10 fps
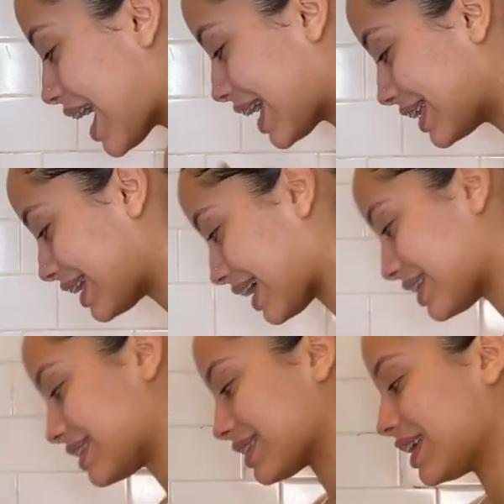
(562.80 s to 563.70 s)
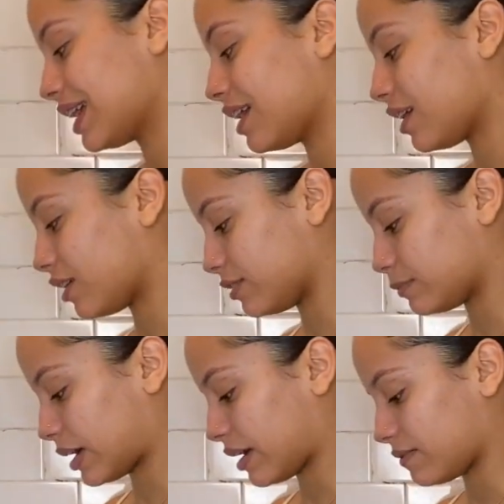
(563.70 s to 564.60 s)
I guess. Um,
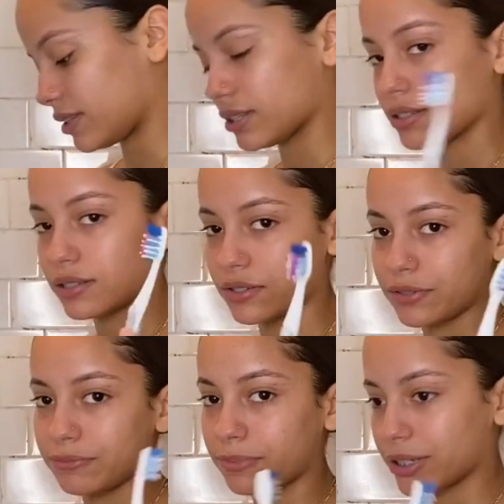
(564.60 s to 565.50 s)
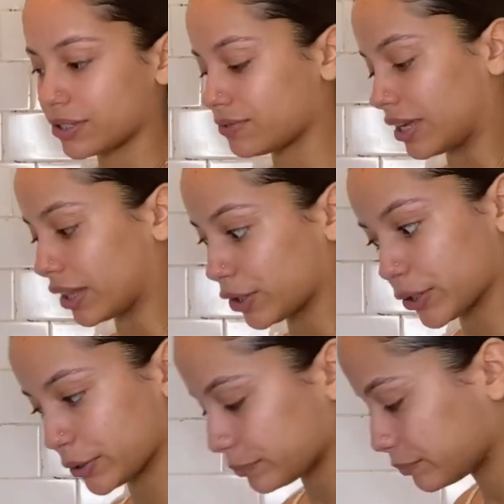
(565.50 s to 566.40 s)
I have this toothbrush
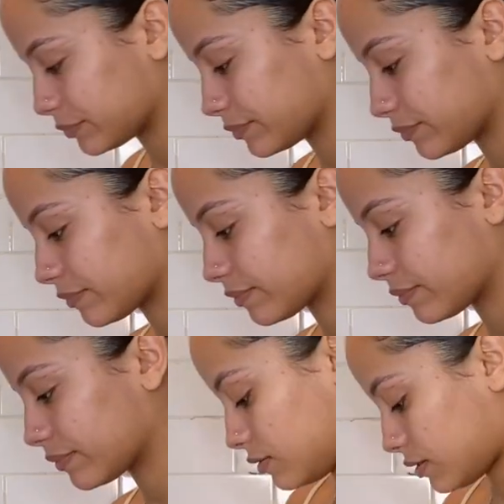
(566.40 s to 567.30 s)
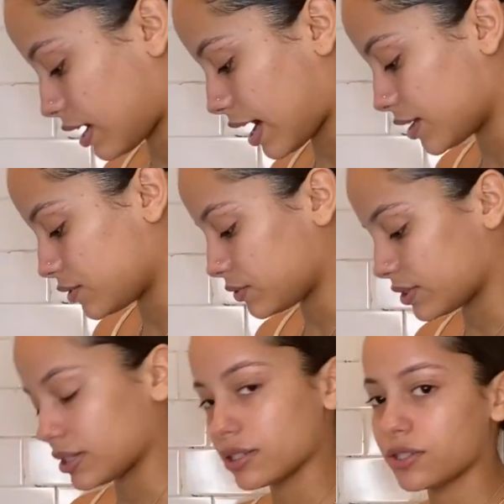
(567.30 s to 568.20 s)
regular. I use
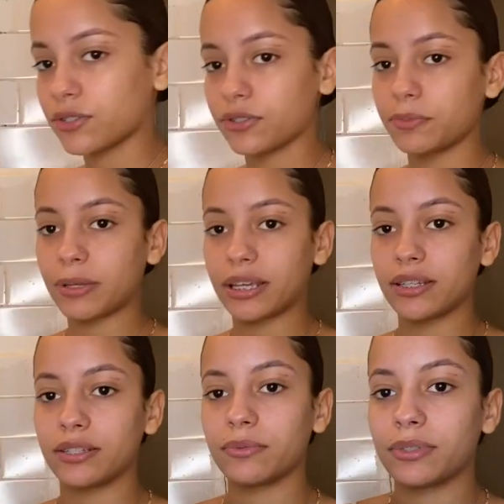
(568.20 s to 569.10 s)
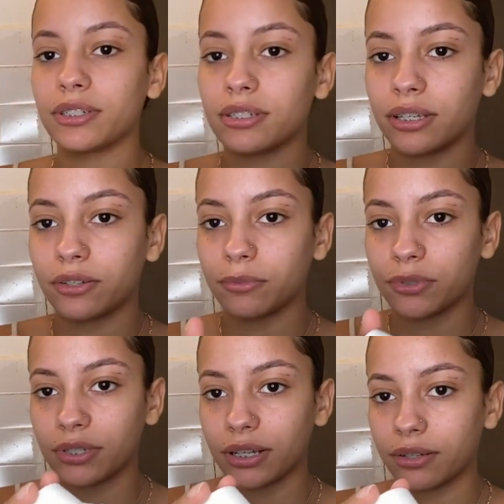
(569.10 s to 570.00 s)
this toothpaste, which is like
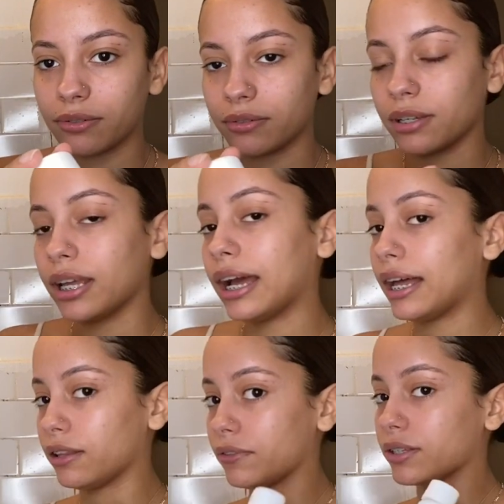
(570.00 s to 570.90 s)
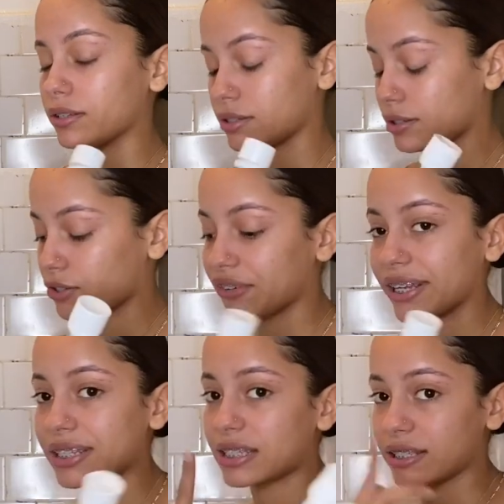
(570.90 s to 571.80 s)
almost out. I love this spray
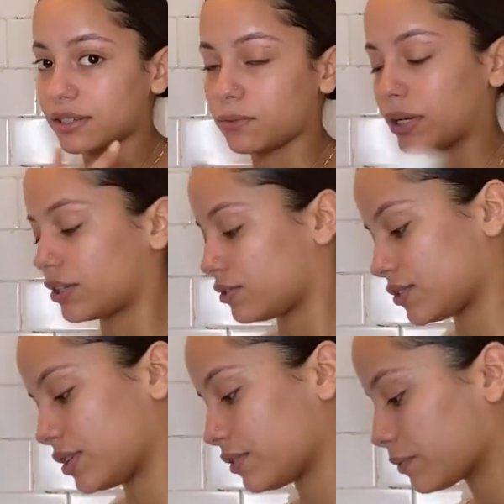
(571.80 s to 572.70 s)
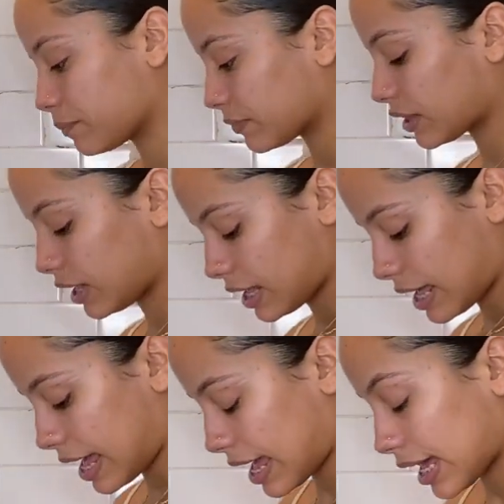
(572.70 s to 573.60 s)
to whiten your teeth.
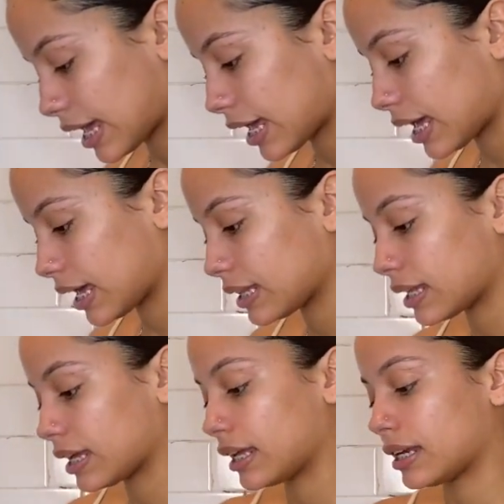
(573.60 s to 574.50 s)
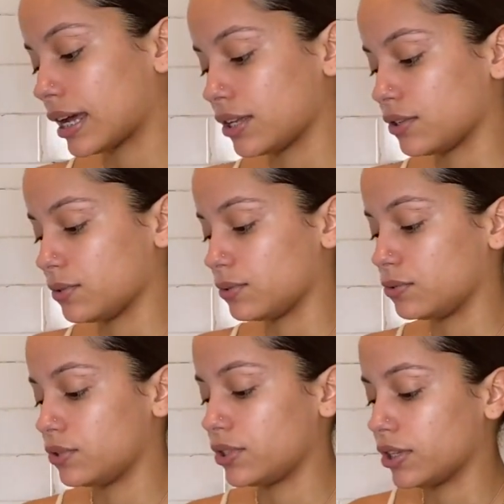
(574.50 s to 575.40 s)
And then I
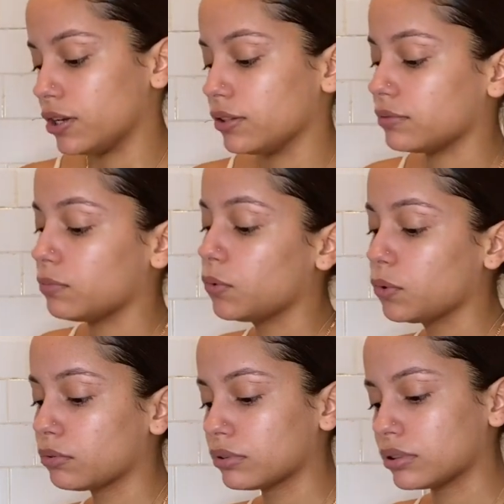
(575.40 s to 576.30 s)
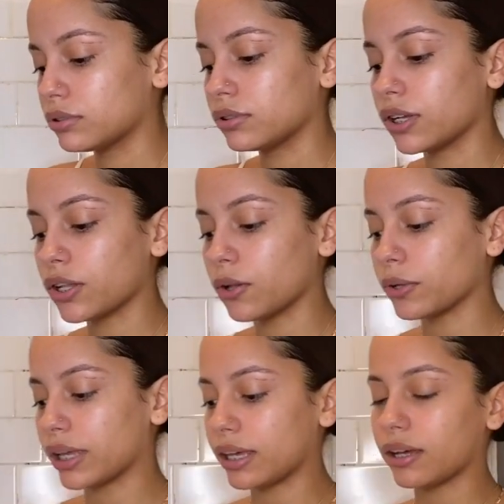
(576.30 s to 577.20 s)
use the, ooh, the
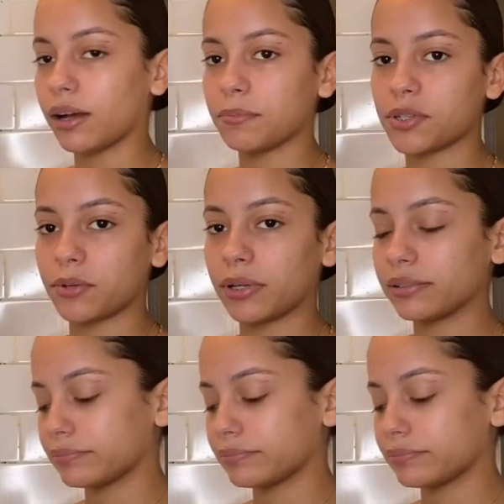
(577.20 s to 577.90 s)
Colgate Optic White.